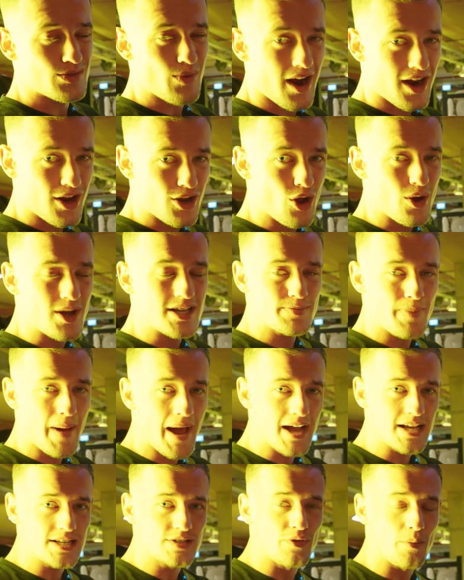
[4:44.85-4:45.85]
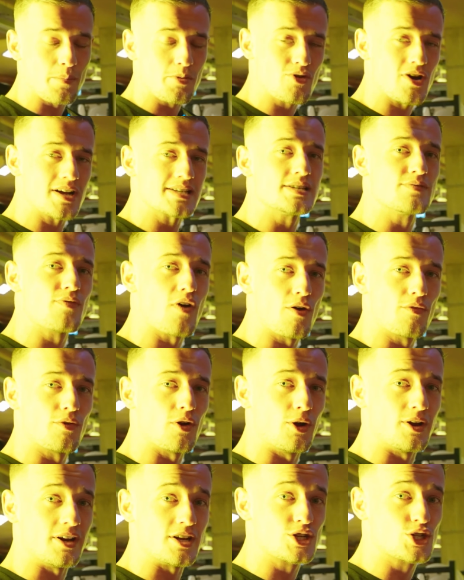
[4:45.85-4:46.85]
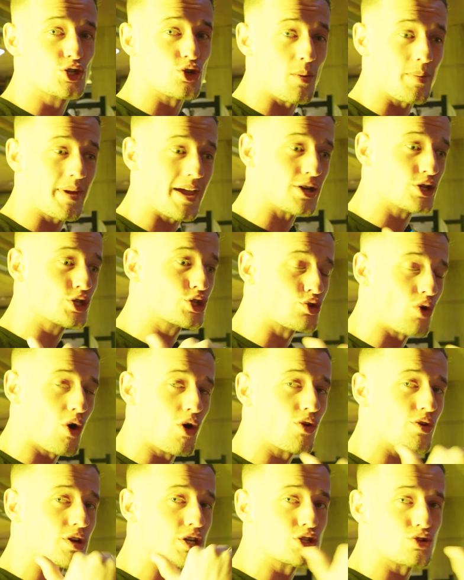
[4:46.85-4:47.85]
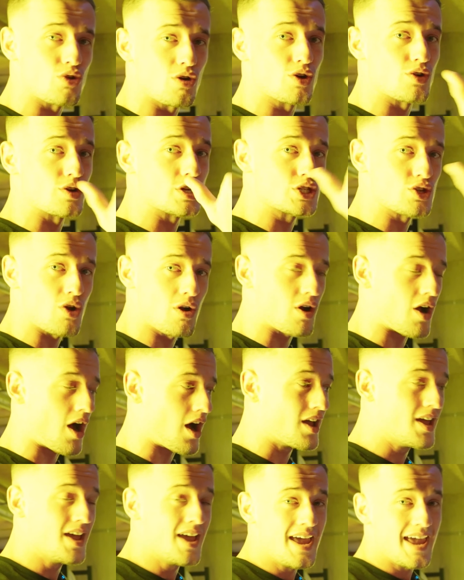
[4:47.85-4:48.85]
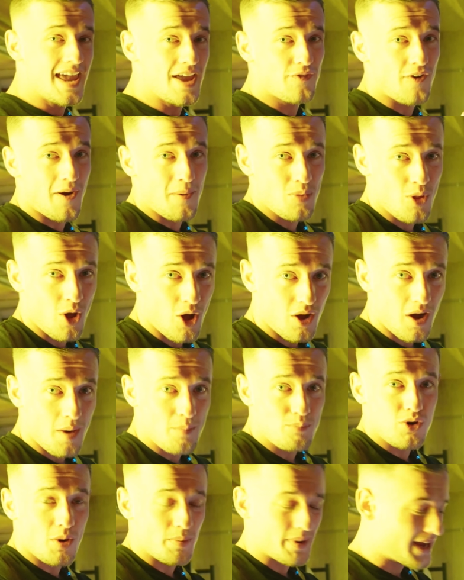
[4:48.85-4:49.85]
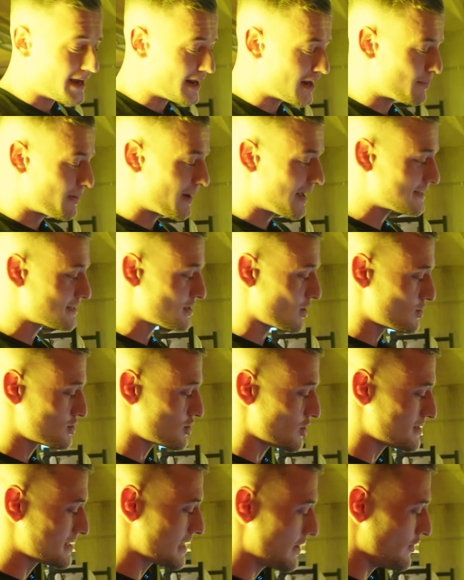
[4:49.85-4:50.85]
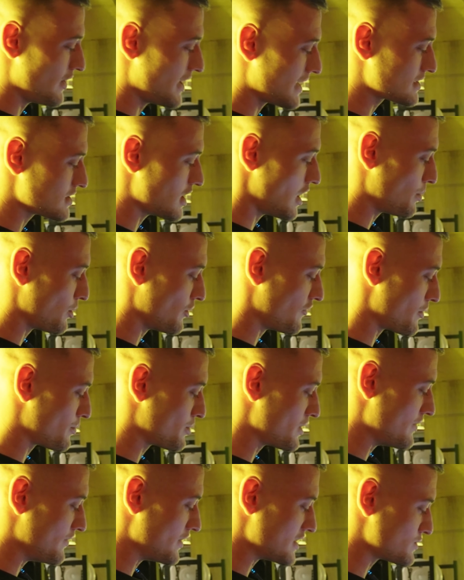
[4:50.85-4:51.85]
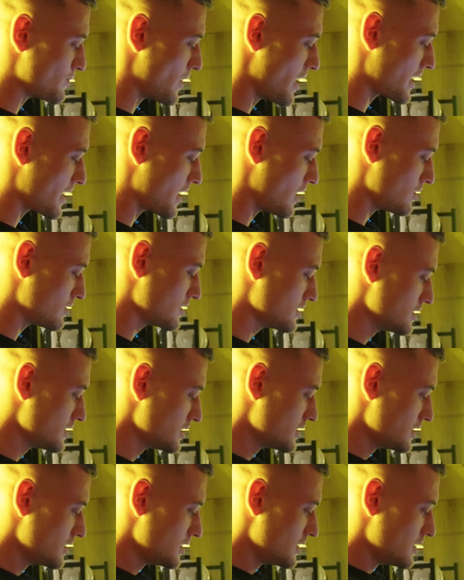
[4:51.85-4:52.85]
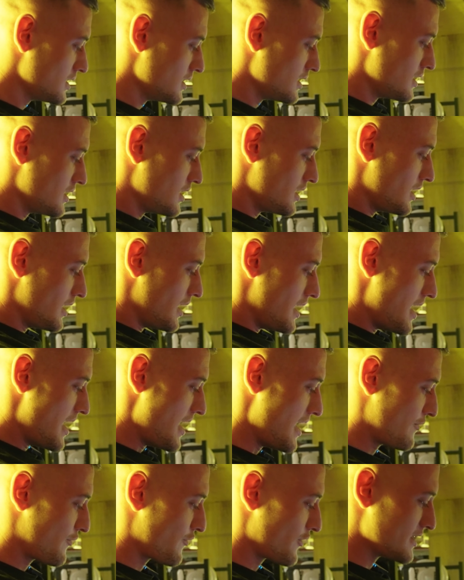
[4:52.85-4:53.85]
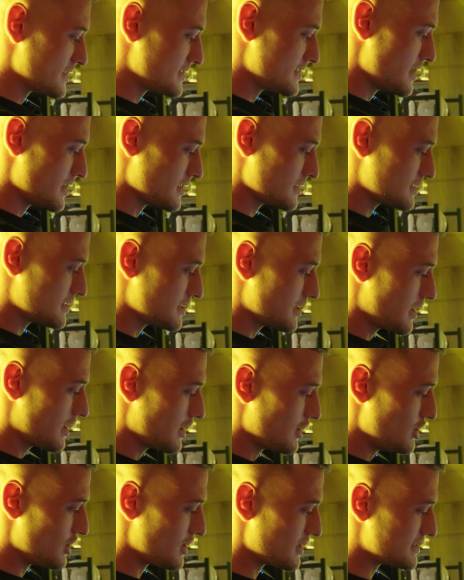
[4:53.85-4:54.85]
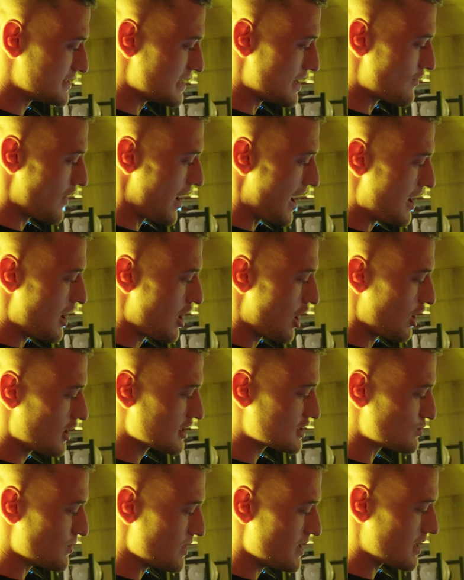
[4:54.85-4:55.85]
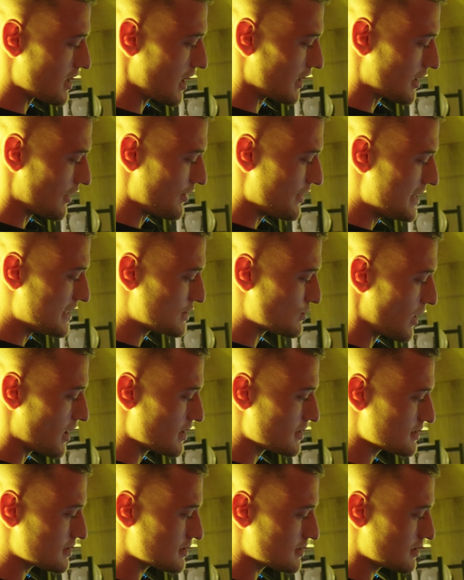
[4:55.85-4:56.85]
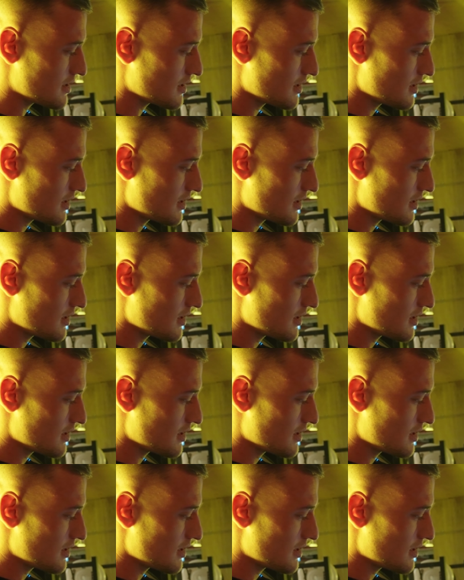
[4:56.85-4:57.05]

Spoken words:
where I can notice patterns for progressive overload and ensure I'm getting stronger and stronger and stronger. If I'm not, I'm probably hitting a plateau. So to give you an example of a previous workout, here for instance, you can see, right, last week I done these ones,